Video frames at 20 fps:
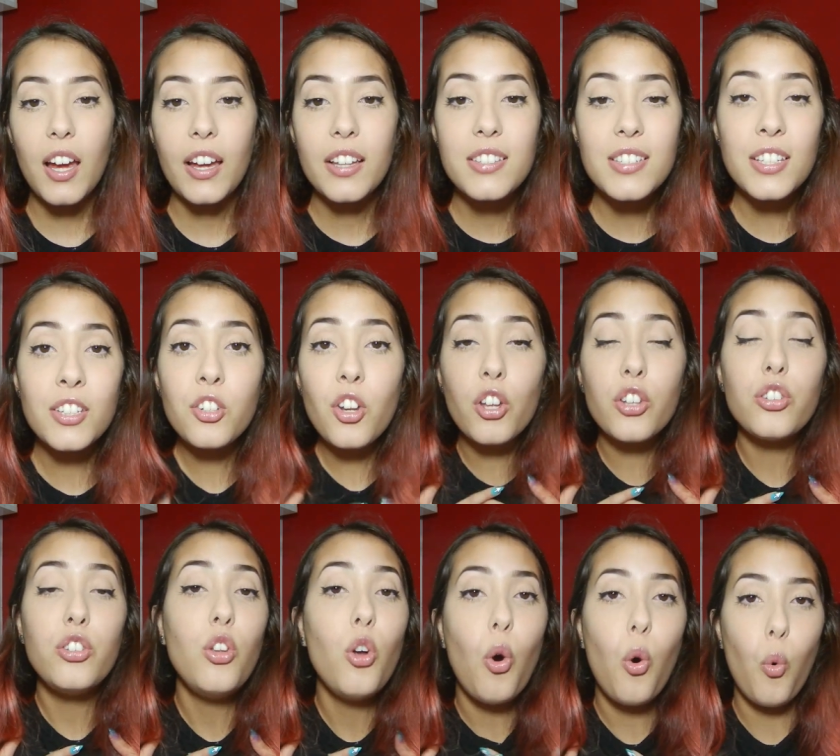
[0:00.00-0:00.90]
I did not
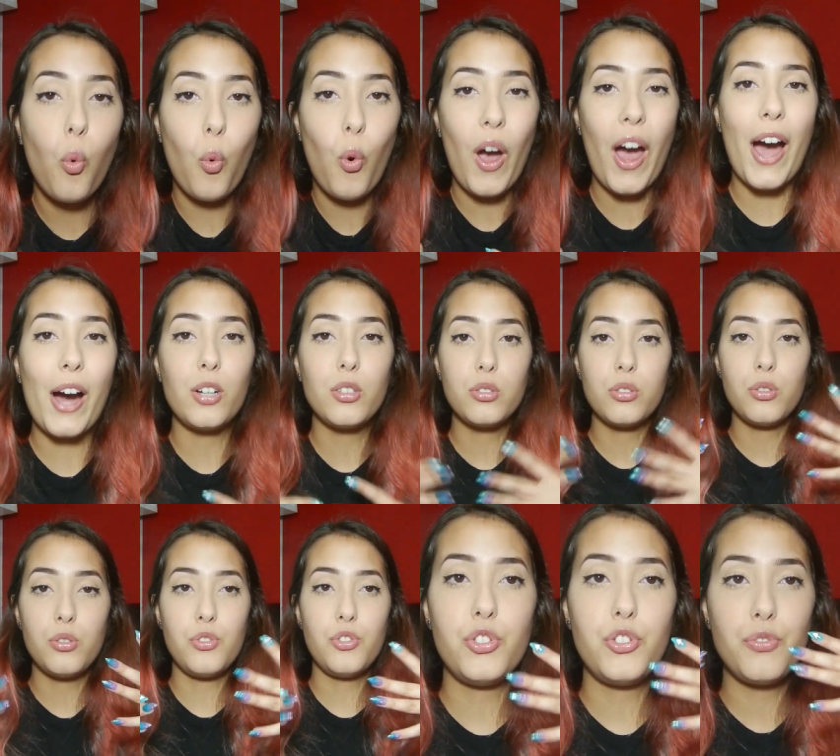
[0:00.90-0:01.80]
know how to
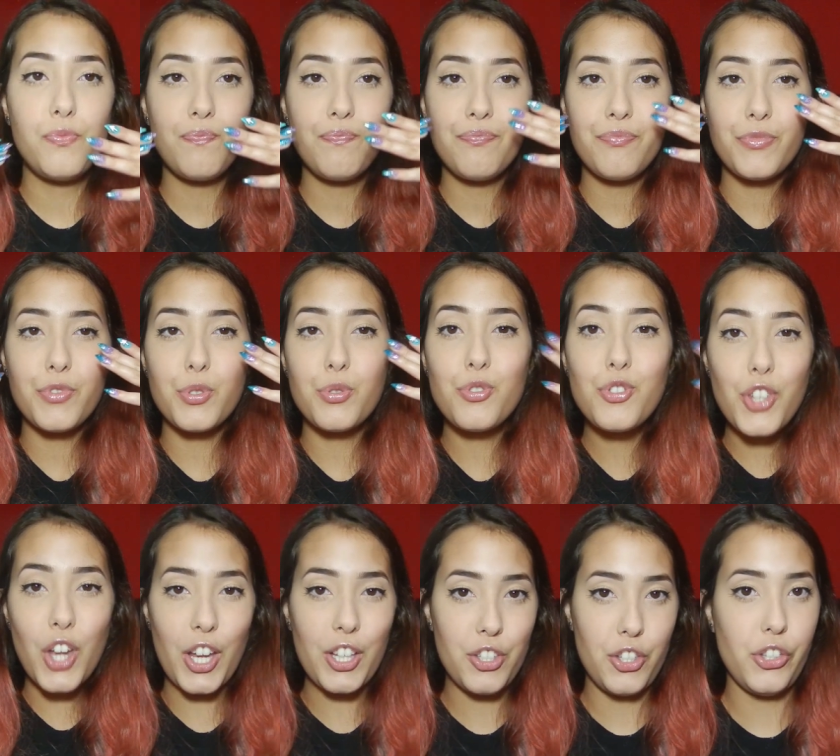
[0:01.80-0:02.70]

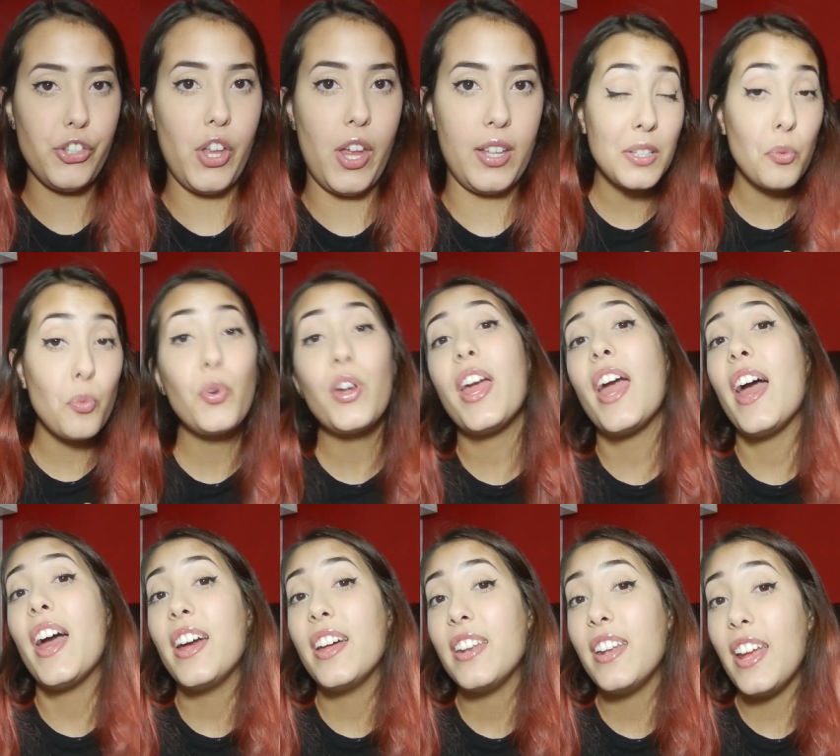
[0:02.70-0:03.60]
change that. We
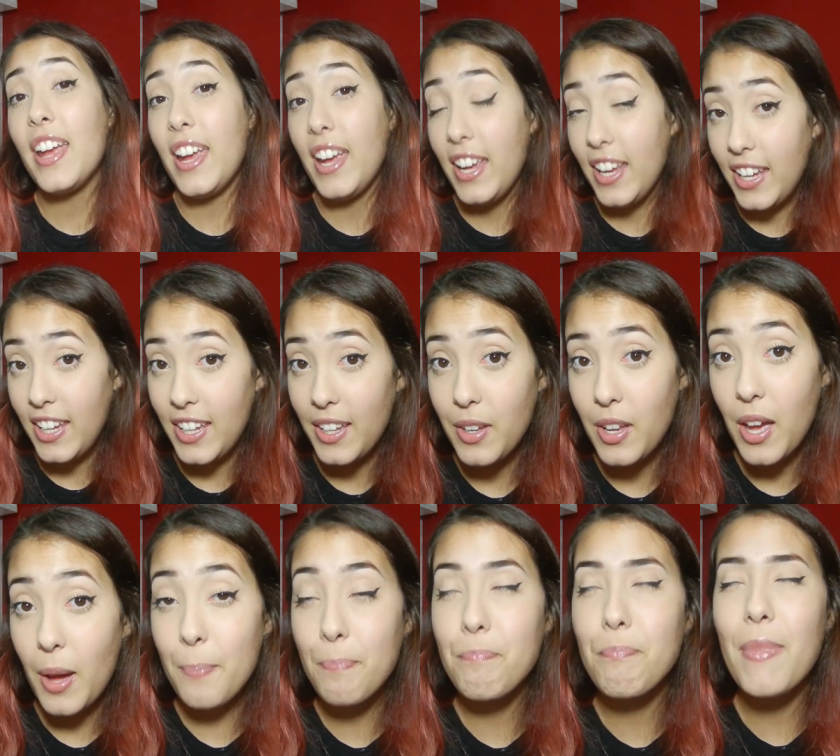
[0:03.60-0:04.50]
had a
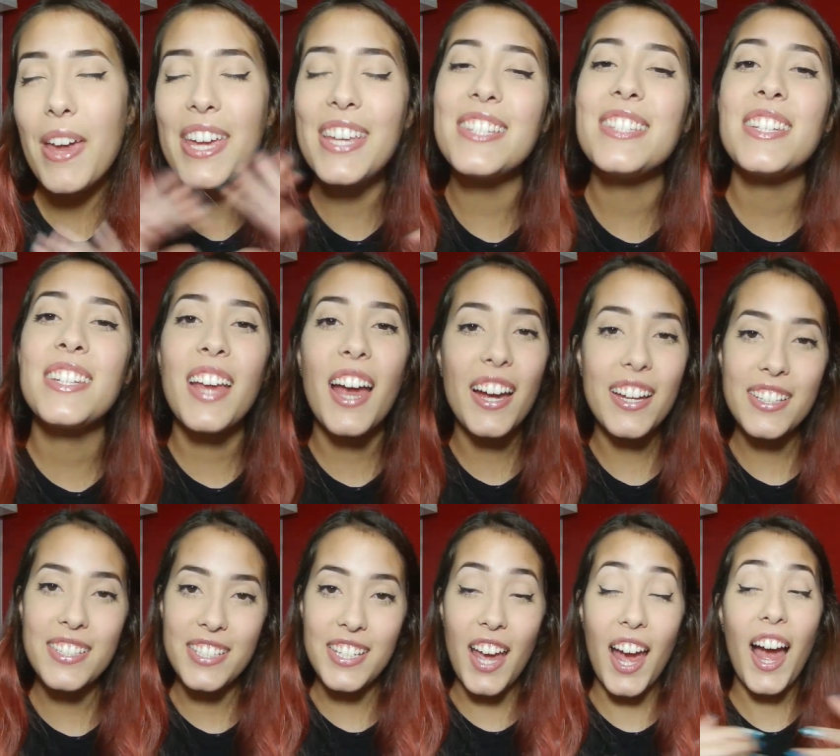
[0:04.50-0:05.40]
amazing
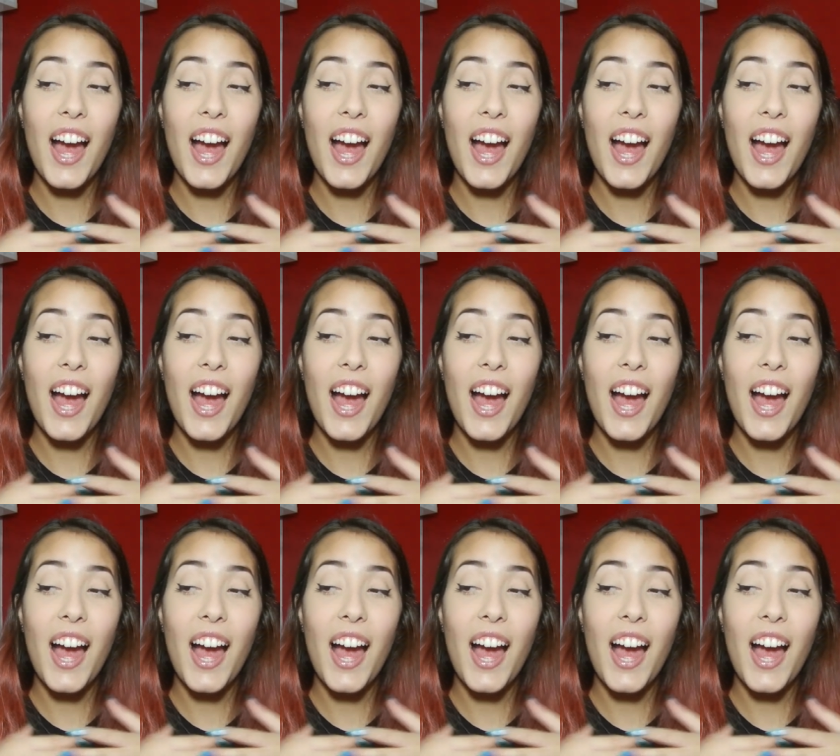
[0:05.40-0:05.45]
idea.